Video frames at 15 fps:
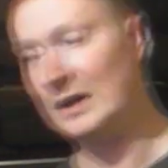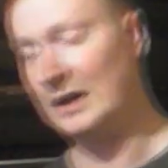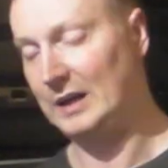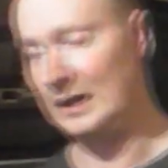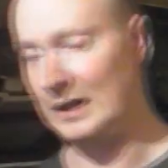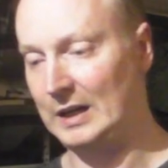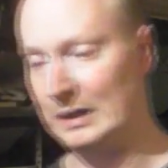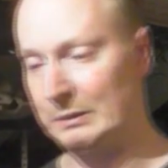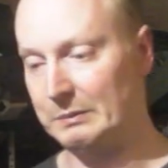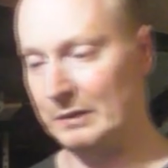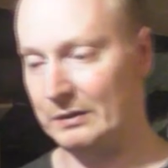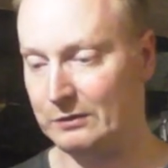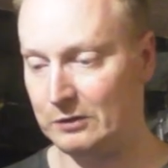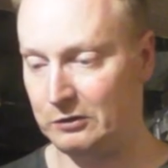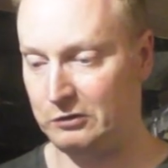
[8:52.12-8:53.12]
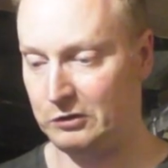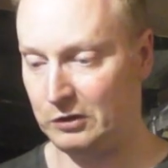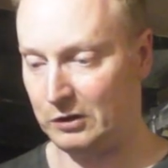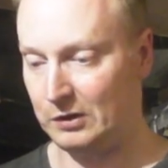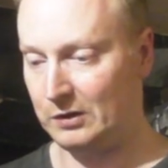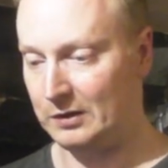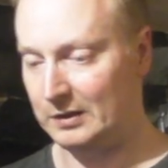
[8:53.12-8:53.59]
Um, I'm not
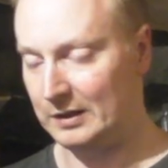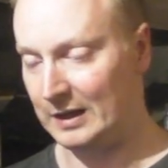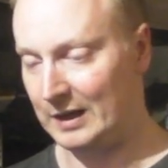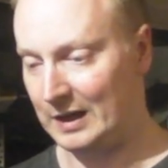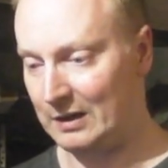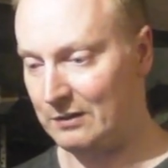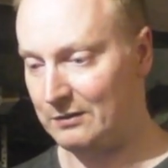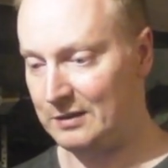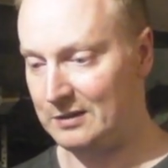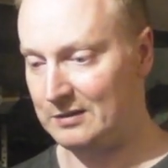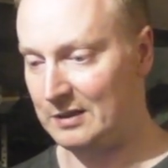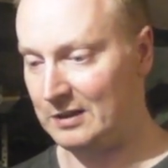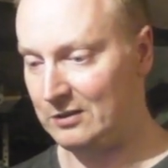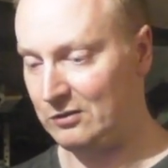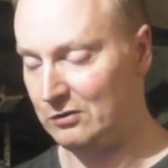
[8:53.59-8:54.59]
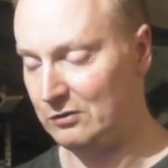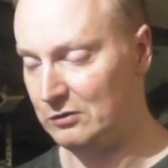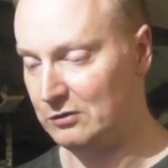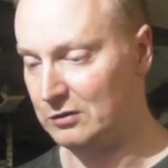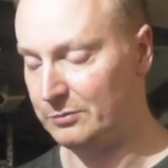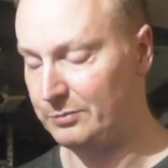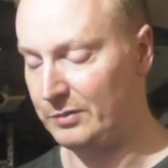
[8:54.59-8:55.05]
sure how this issue
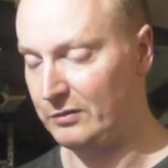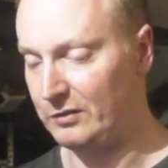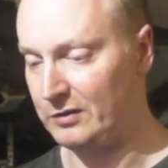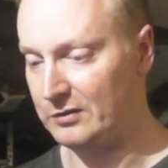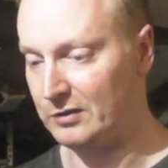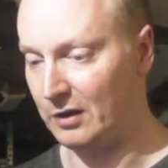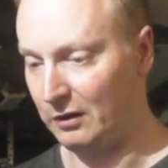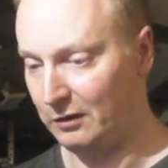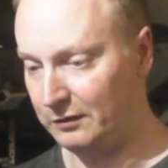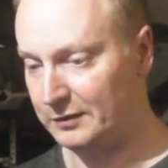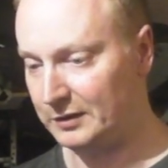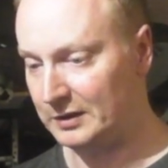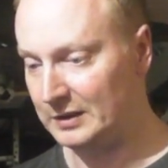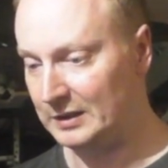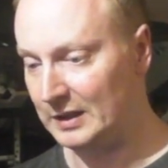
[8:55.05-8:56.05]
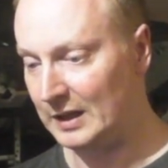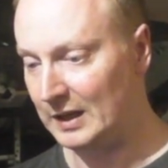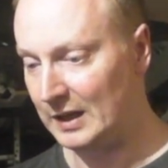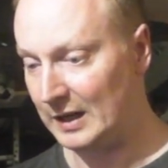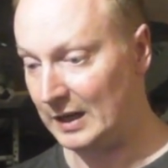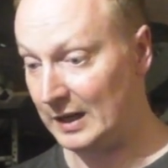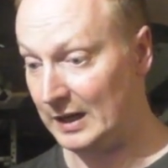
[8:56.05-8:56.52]
could be resolved.
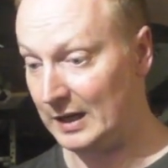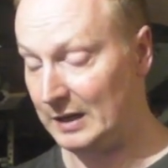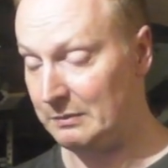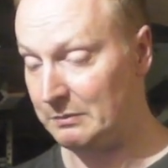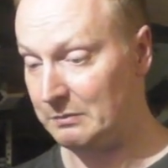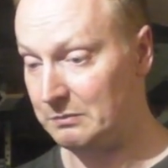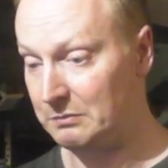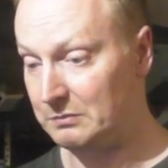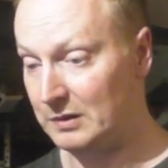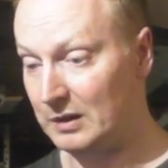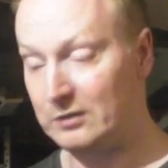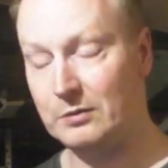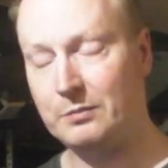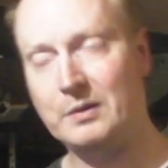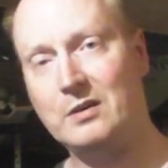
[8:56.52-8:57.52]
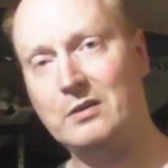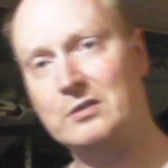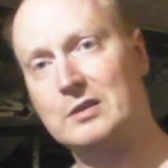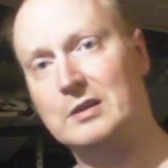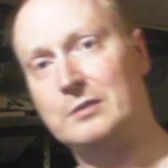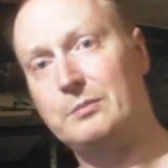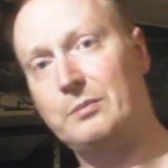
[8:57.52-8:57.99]
Um, I
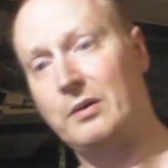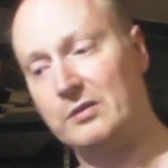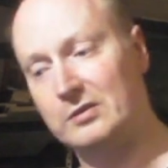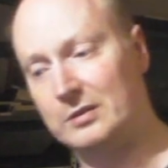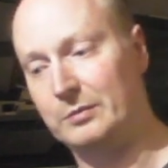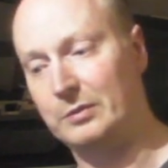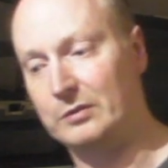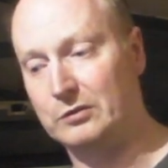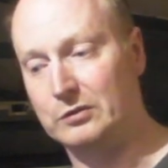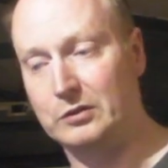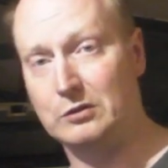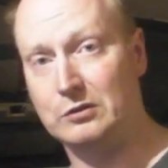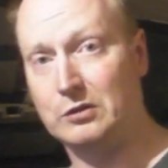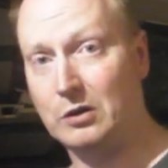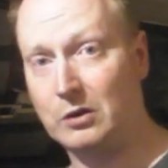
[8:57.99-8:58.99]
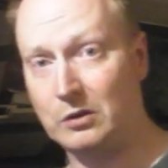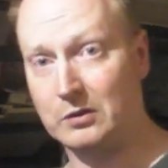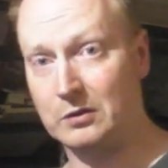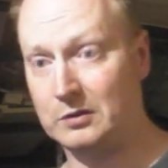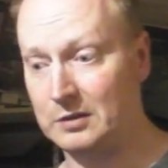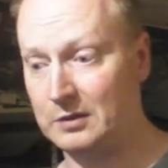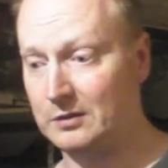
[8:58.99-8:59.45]
suppose it's possible you
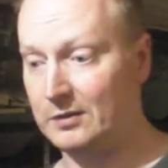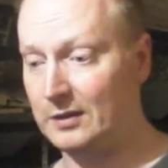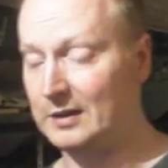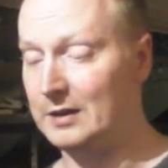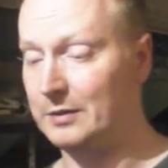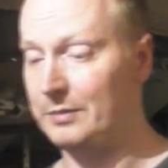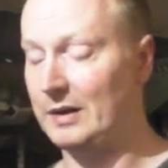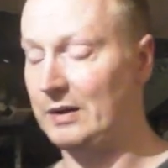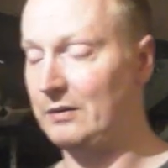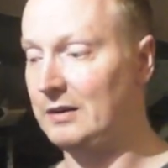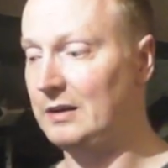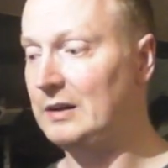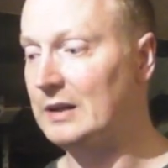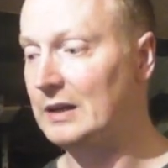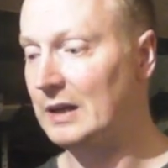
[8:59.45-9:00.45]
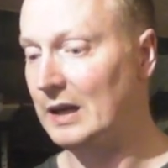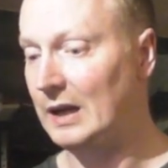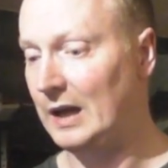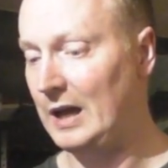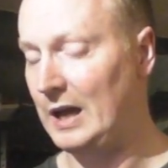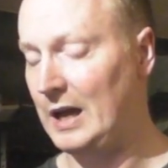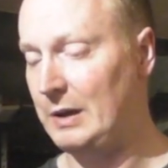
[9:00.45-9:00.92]
could think about
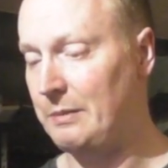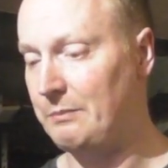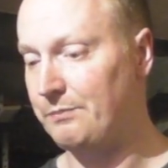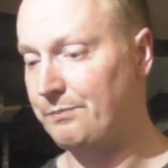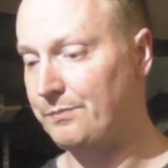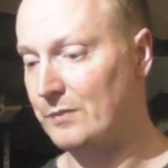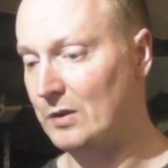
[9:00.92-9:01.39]
um,